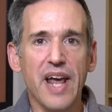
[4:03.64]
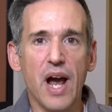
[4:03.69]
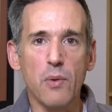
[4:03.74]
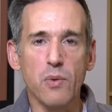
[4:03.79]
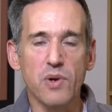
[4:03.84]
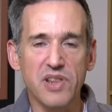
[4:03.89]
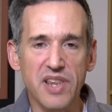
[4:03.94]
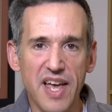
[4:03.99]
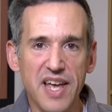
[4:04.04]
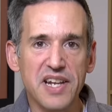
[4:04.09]
Now,
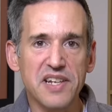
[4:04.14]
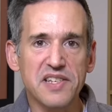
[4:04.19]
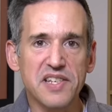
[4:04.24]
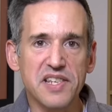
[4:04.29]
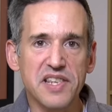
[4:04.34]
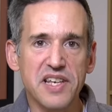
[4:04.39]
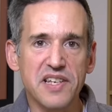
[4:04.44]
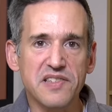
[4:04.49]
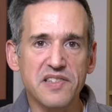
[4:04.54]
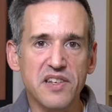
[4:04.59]
related
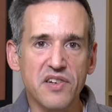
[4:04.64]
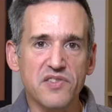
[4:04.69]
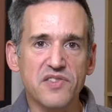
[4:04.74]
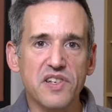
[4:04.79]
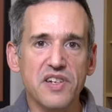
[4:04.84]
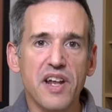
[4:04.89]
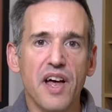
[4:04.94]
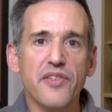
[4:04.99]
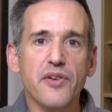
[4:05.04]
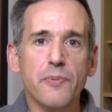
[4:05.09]
to this, there's
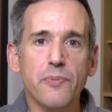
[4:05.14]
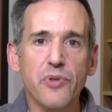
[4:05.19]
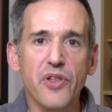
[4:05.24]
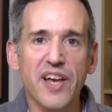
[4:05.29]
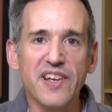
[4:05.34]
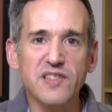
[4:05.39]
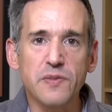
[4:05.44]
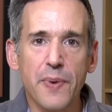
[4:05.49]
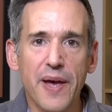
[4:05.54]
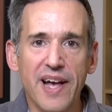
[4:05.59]
another
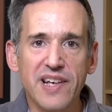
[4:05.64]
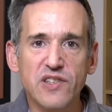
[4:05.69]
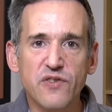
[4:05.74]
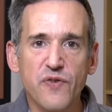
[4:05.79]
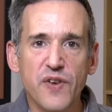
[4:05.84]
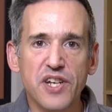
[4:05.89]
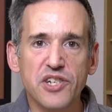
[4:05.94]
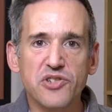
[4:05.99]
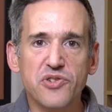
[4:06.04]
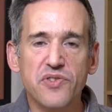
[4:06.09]
PlexPass
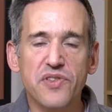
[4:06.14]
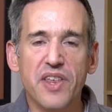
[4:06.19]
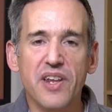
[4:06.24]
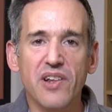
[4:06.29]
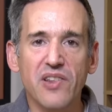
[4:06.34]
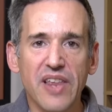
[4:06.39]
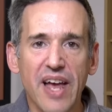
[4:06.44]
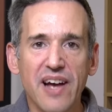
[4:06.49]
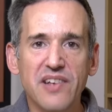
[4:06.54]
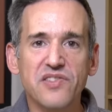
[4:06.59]
feature that
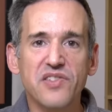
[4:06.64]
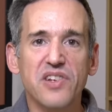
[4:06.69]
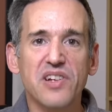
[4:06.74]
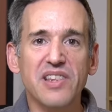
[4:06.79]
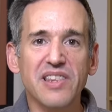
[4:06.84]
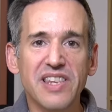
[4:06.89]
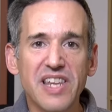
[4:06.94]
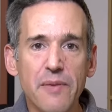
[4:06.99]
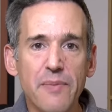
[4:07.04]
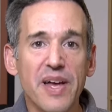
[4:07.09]
allows you to
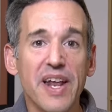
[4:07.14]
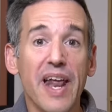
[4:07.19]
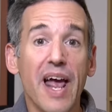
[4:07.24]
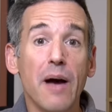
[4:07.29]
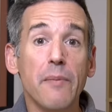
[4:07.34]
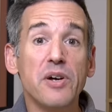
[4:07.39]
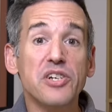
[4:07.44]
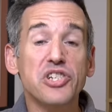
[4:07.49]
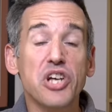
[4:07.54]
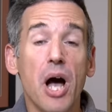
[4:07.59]
limit
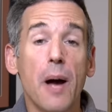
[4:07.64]
how much